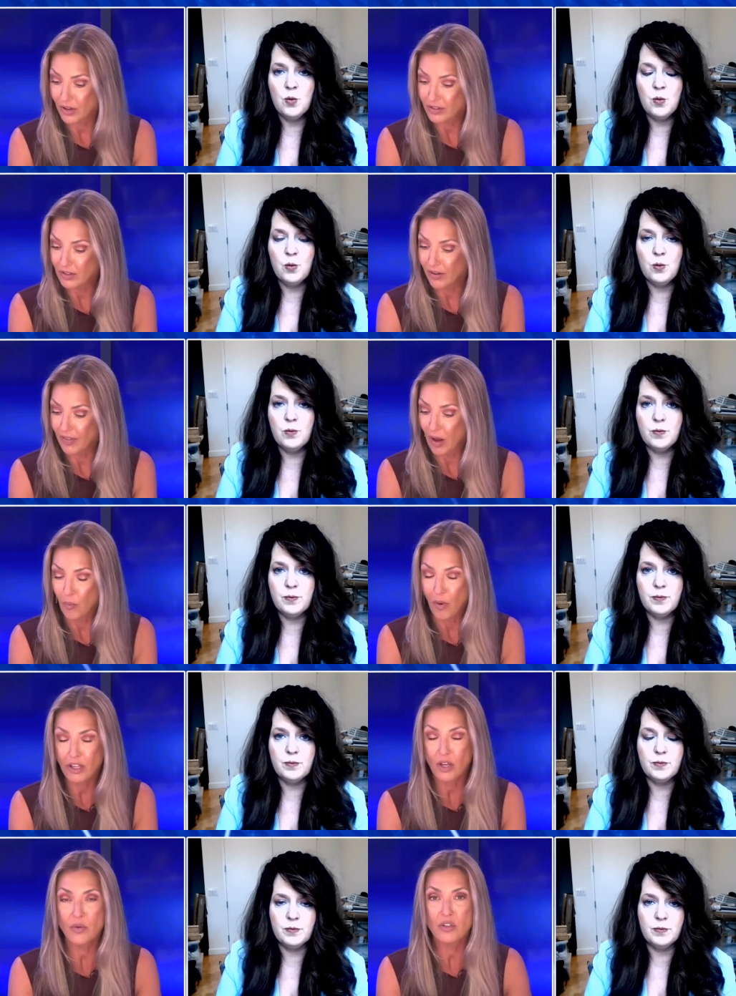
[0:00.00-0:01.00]
Speaker 1: thoughts on that? What
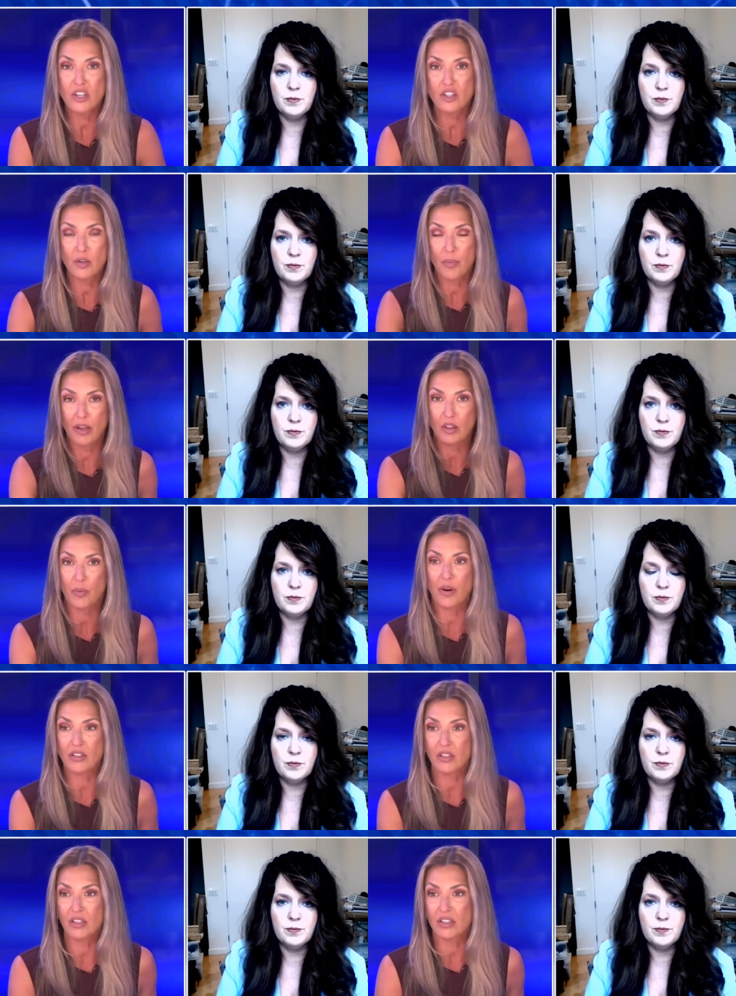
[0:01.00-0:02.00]
do you anticipate the
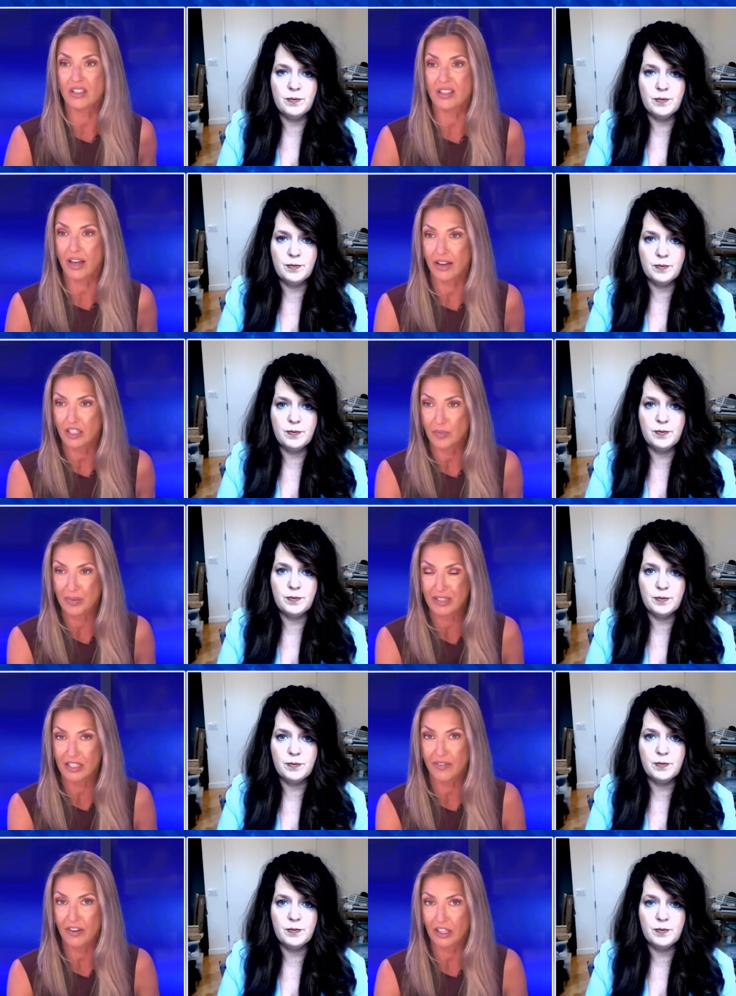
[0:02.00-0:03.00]
president to say
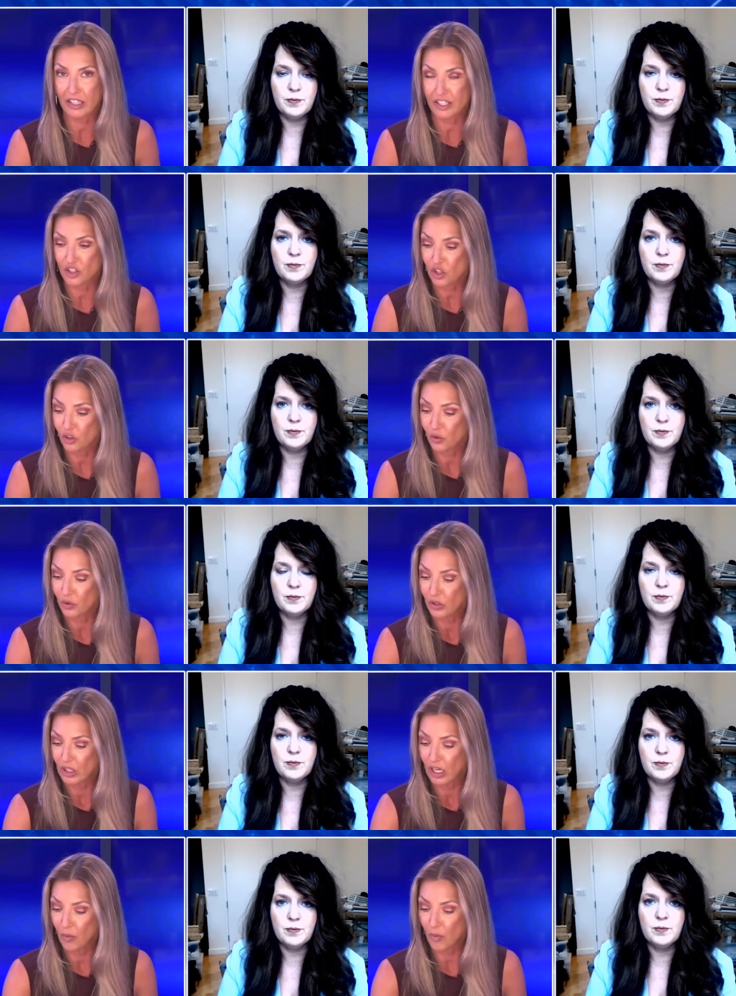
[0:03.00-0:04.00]
specifically to?
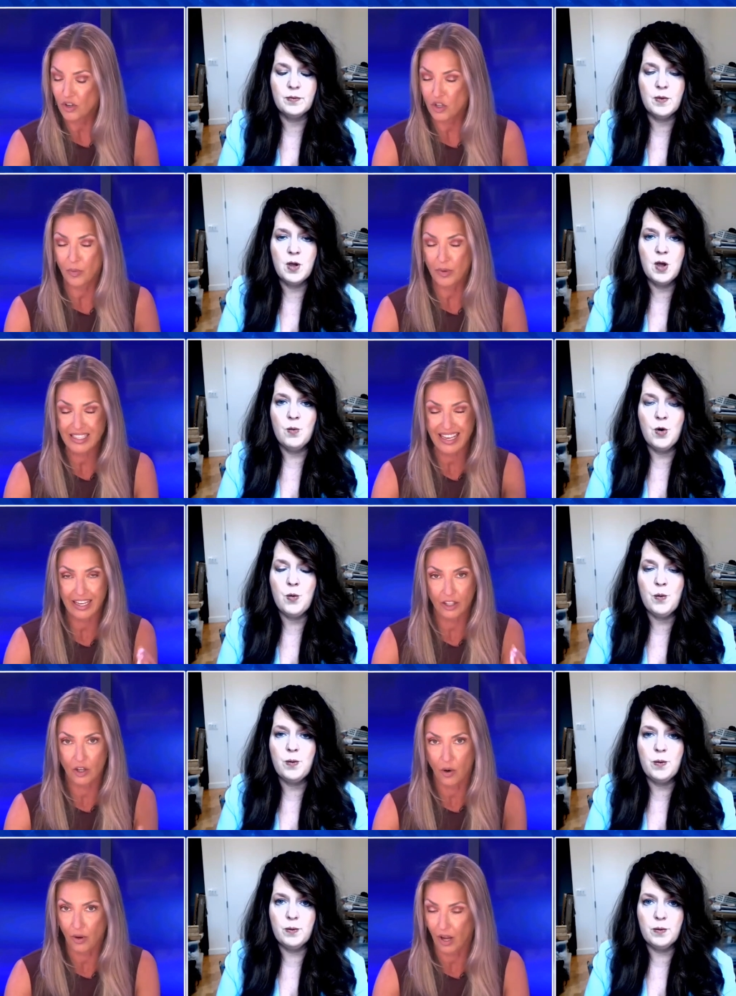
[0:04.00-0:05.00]
And what should we take
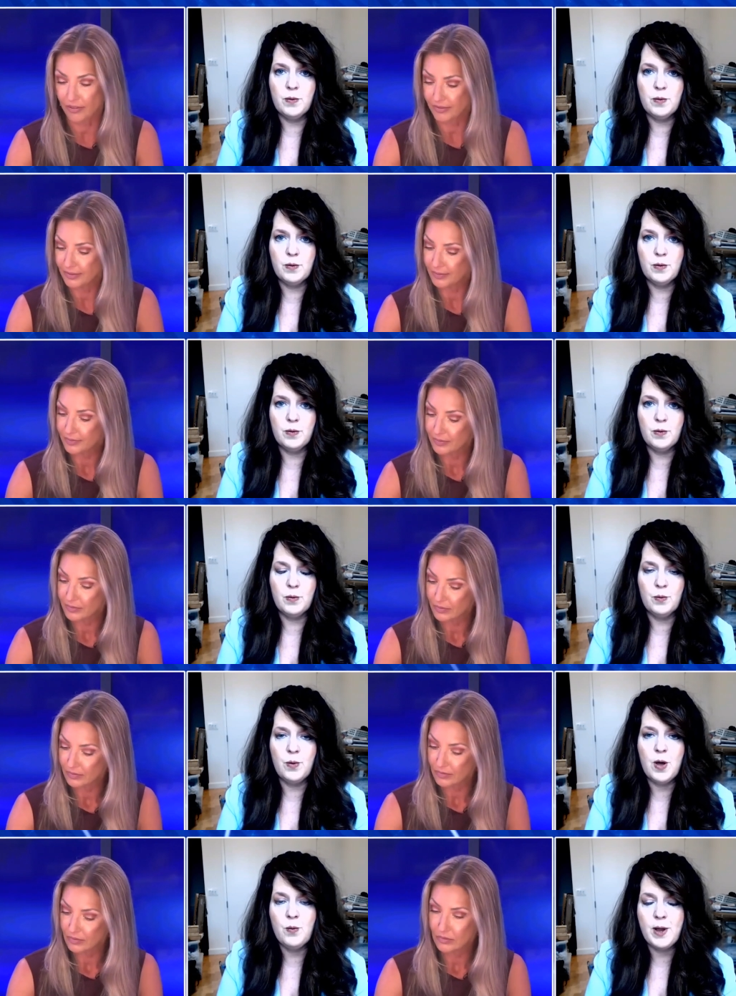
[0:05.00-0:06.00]
note of?
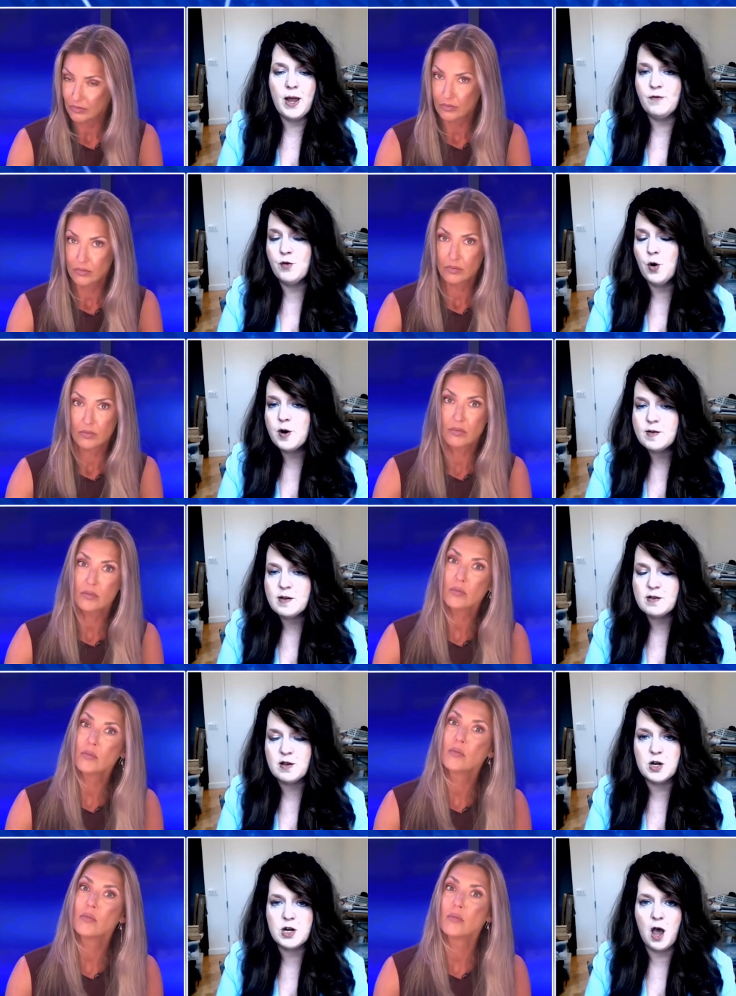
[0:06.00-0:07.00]
Speaker 2: Well, of course,
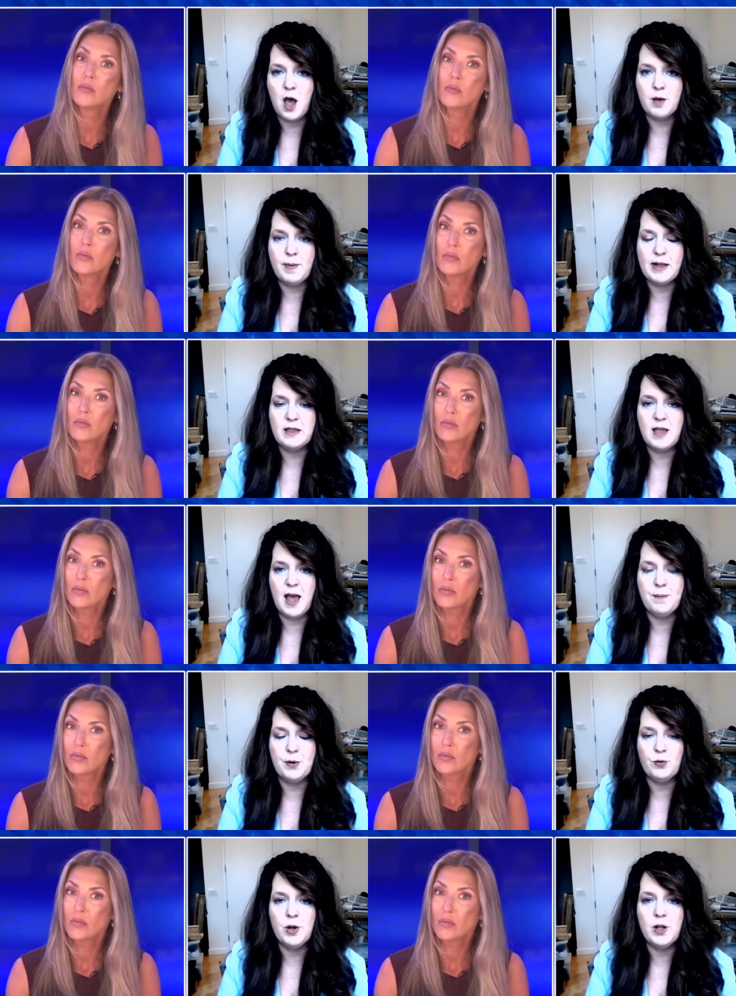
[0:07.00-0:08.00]
he's going to talk about
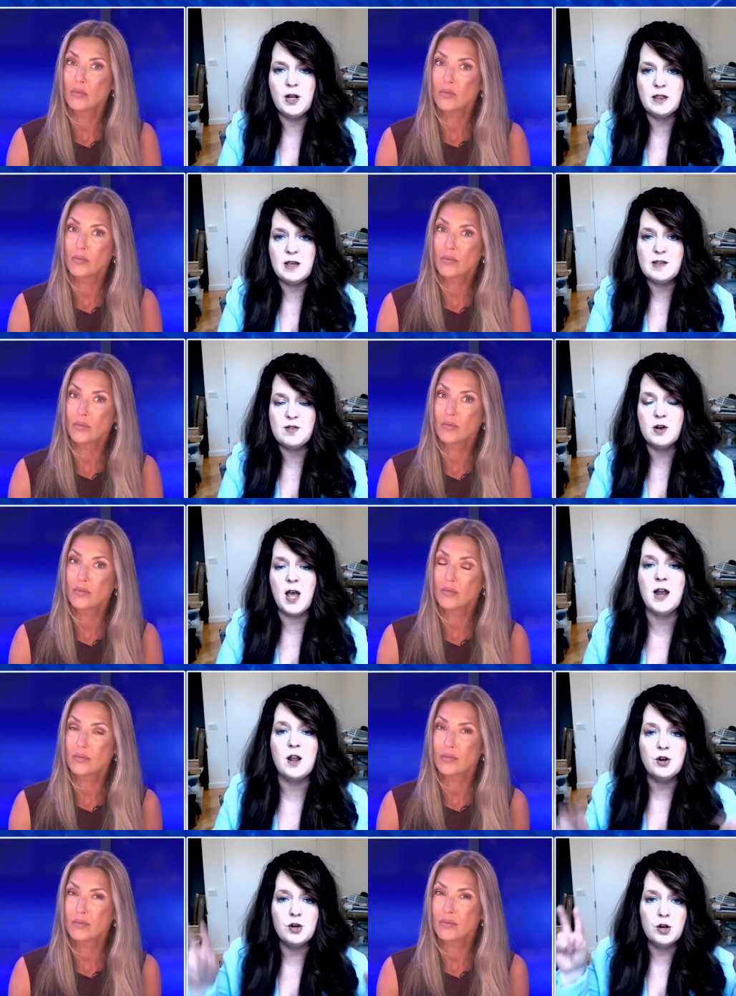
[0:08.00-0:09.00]
that. But really, these are
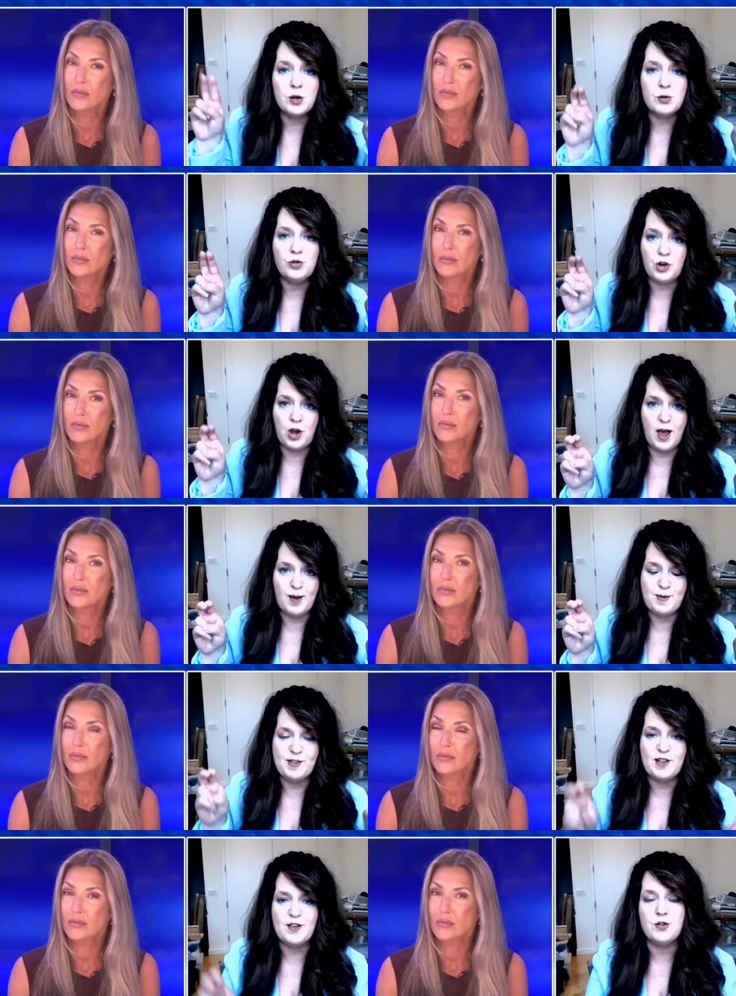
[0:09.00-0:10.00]
not new
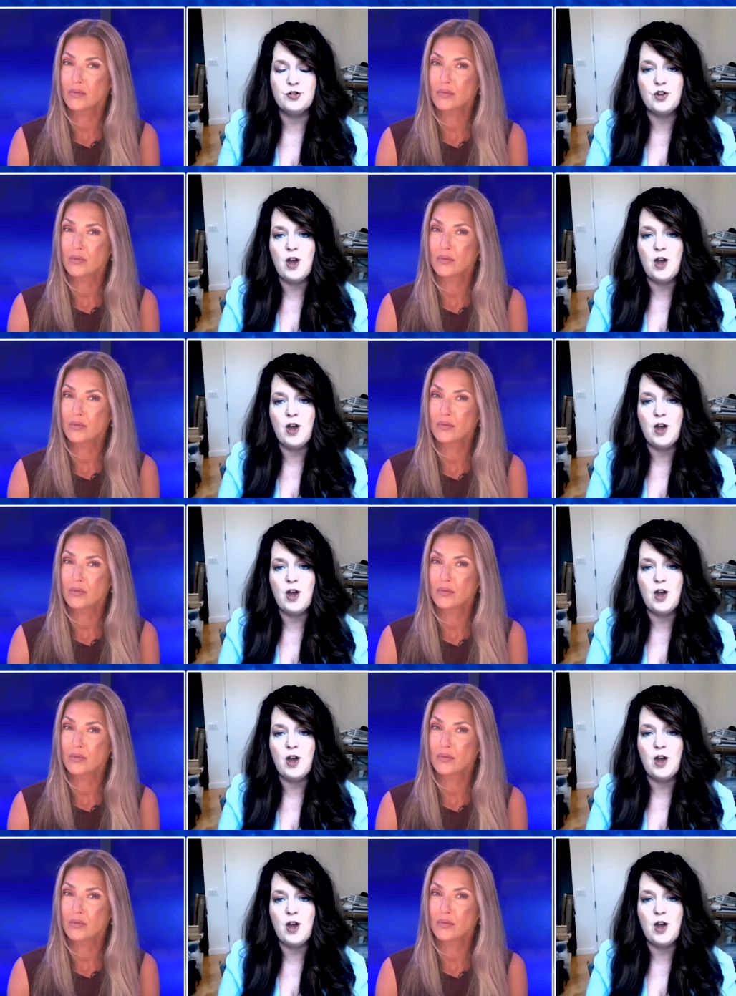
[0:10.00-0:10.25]
jobs. These are